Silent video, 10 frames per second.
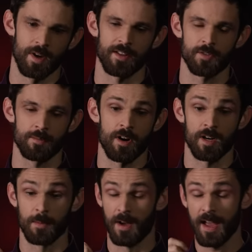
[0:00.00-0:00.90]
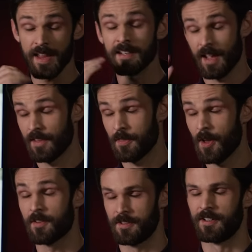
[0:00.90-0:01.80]
Wow, that's remarkable. I hadn't
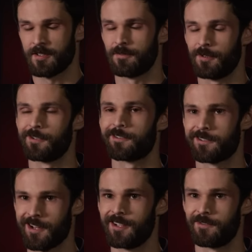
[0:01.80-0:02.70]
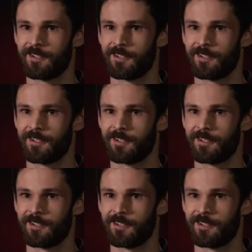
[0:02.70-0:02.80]
thought of it as the first science